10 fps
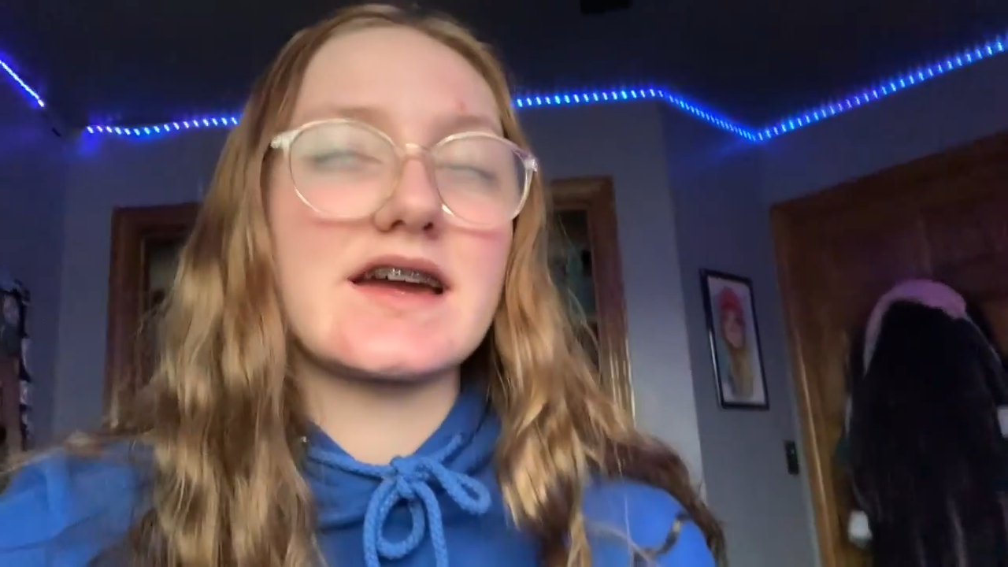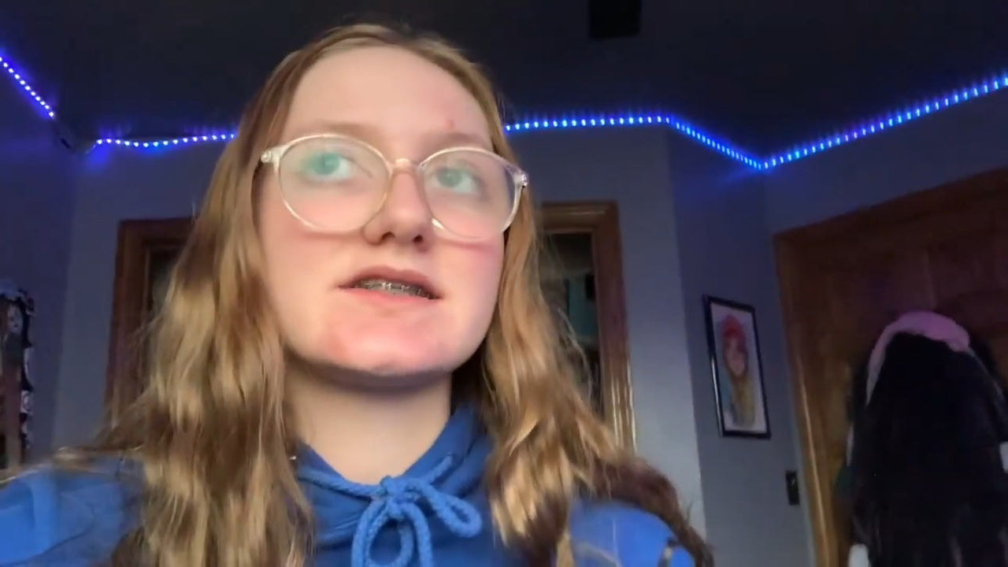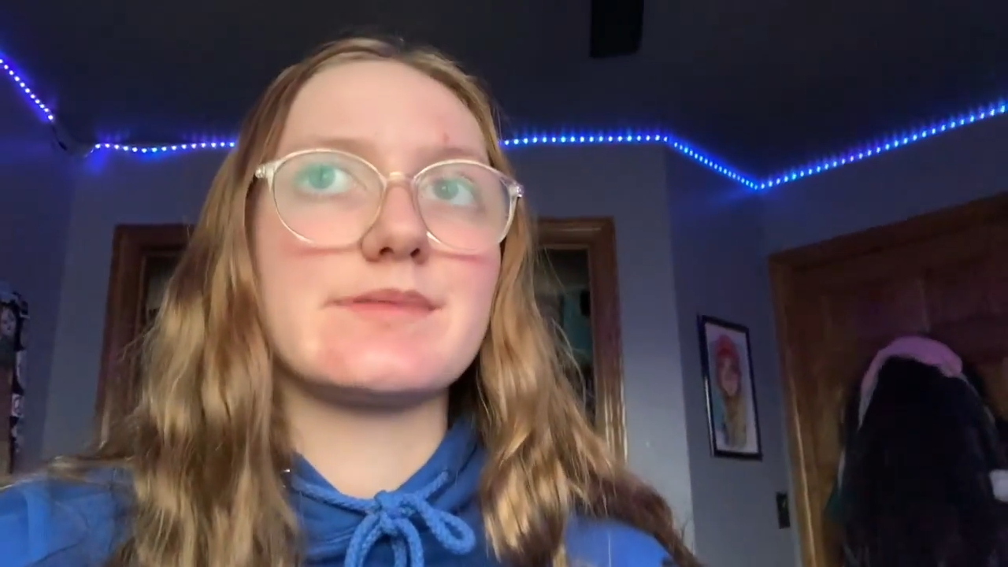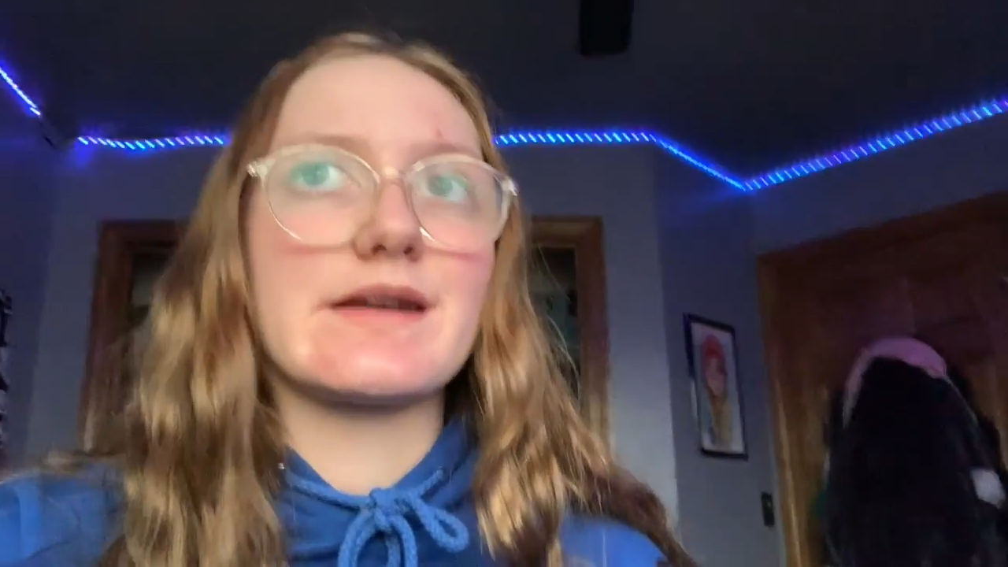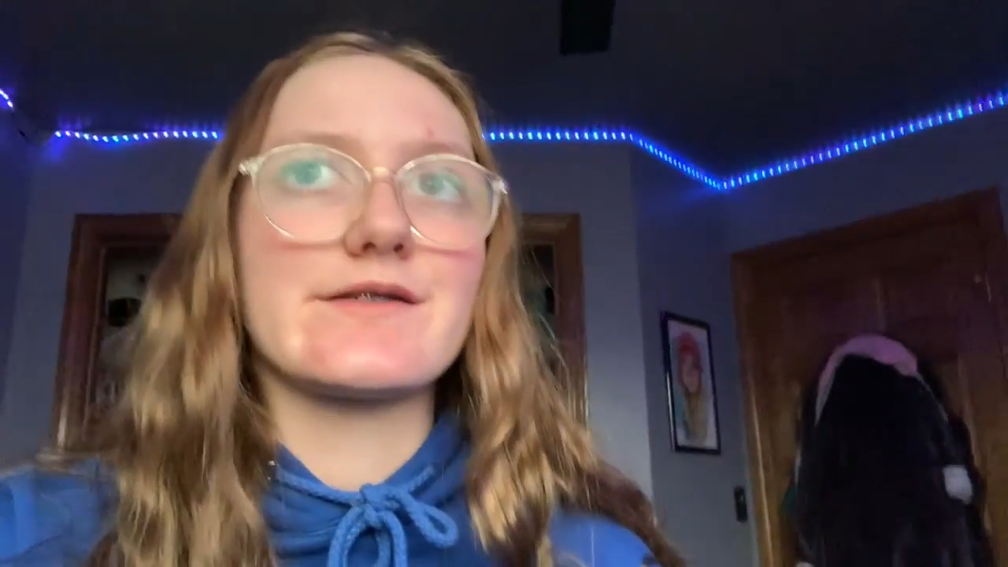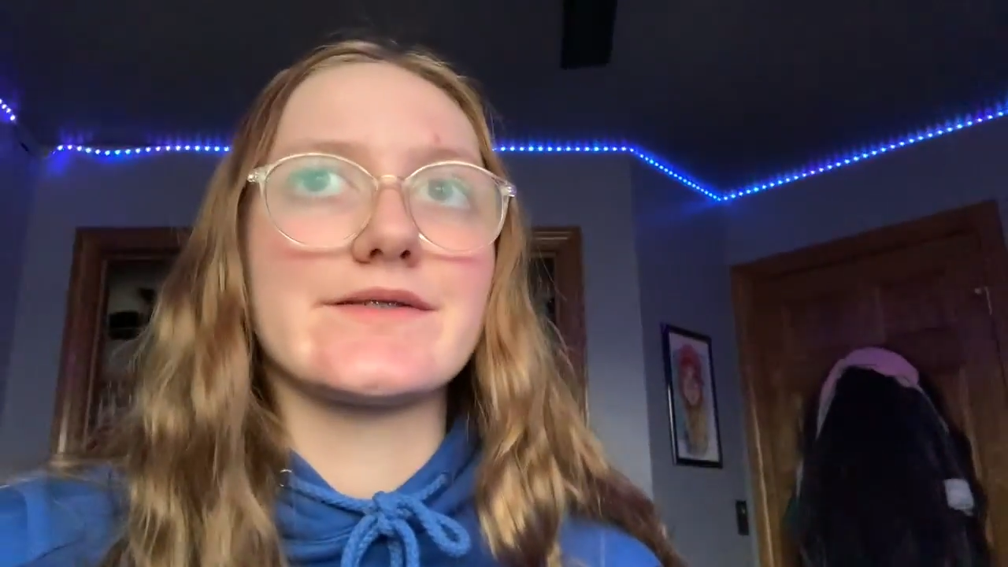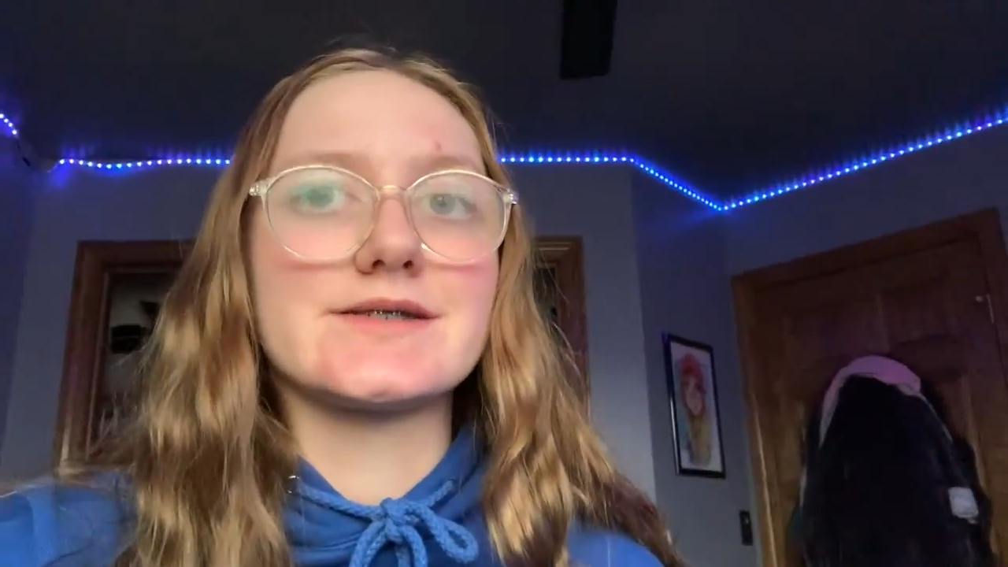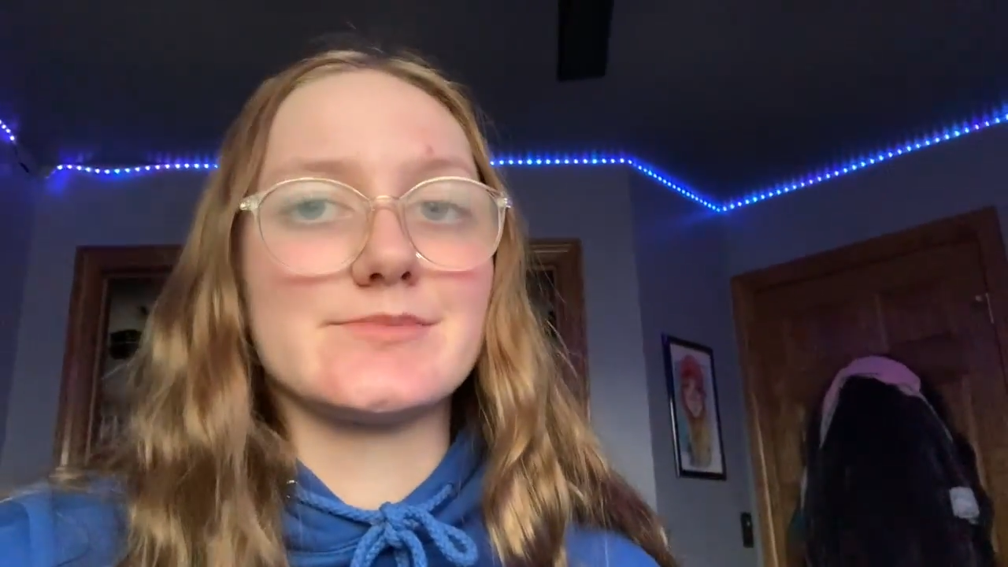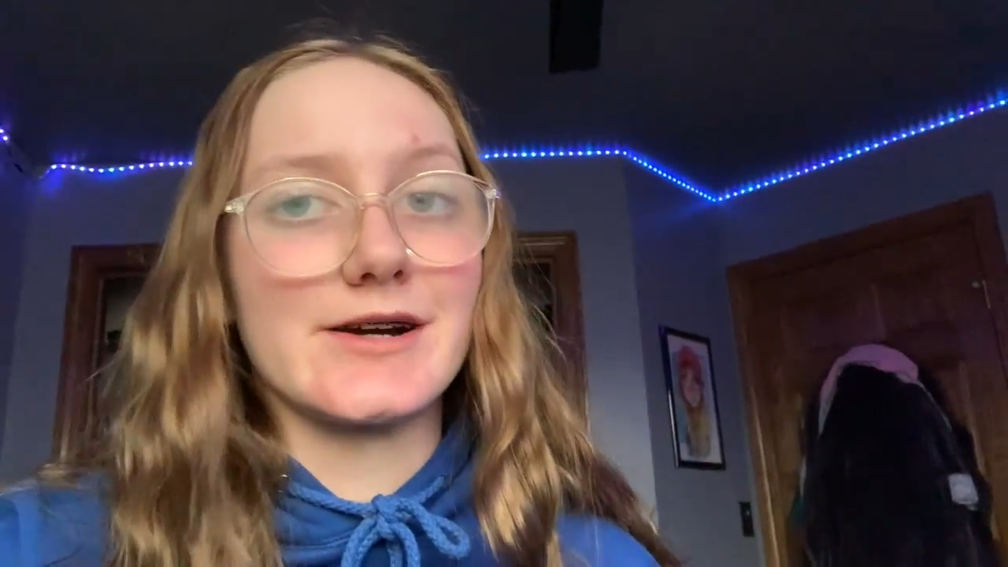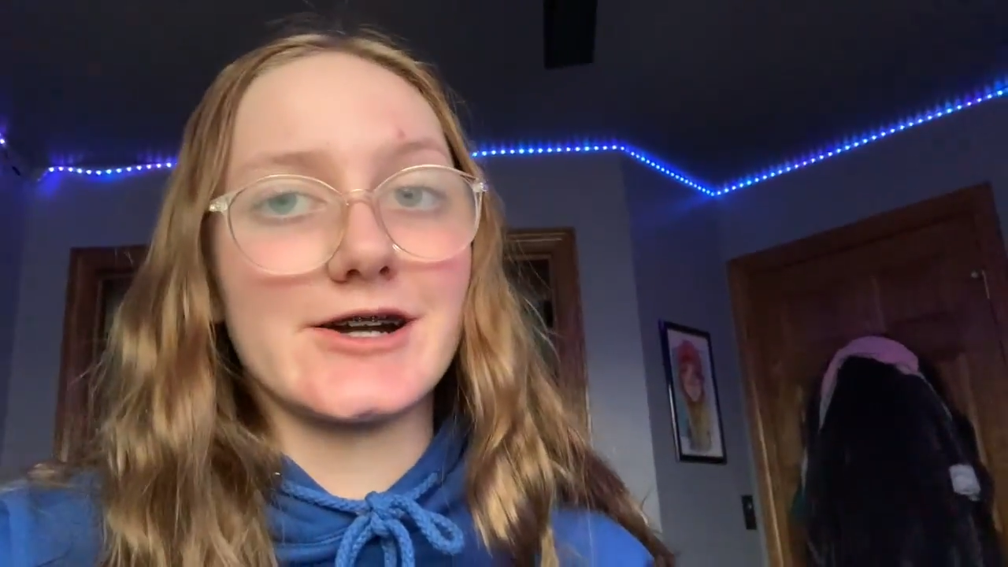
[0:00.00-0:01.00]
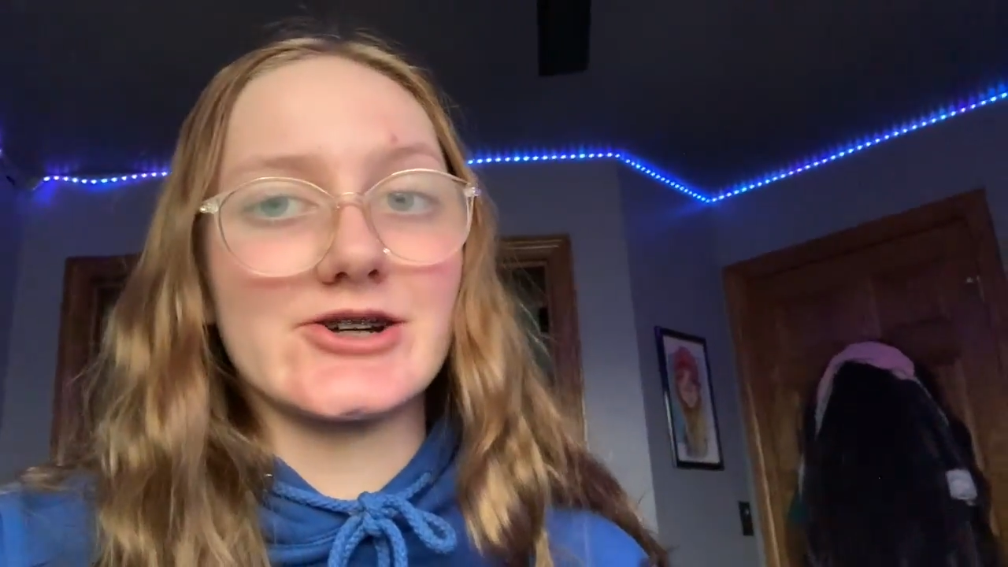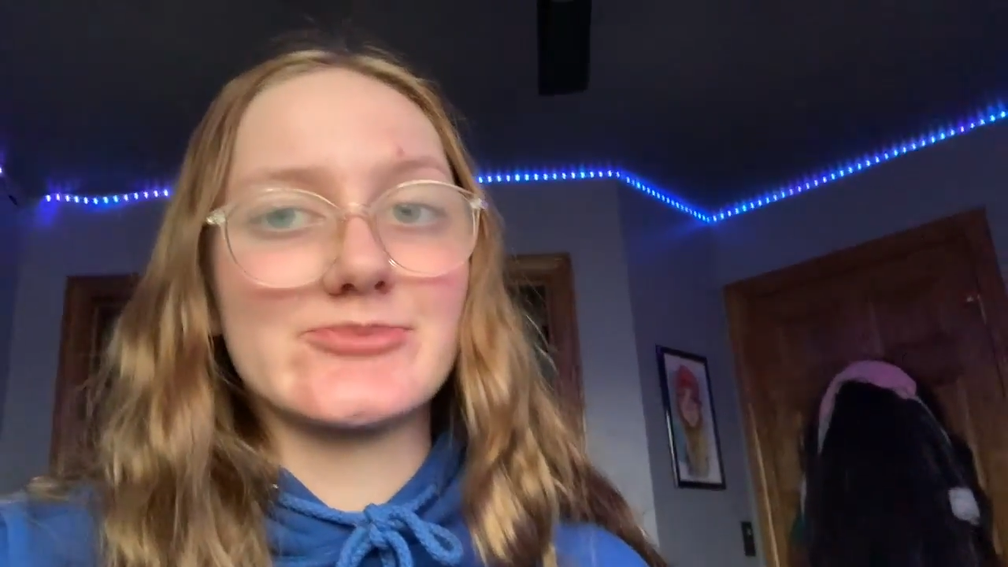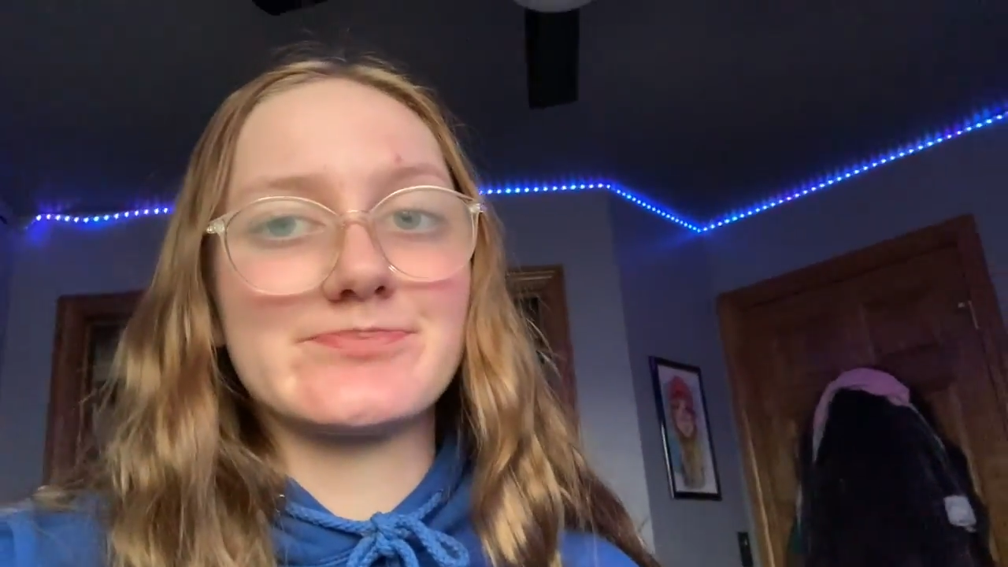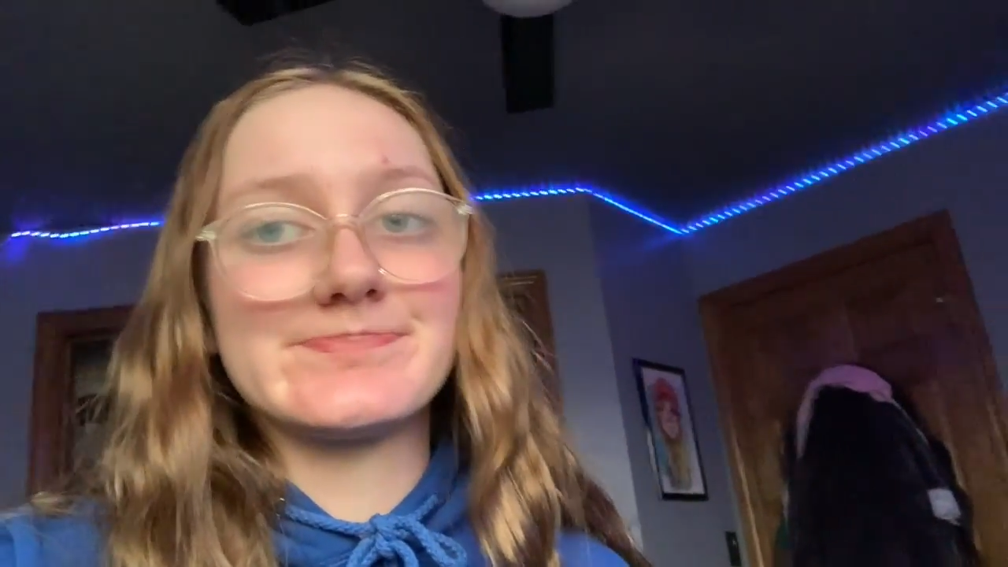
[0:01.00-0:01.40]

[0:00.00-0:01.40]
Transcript: that gets better for tomorrow.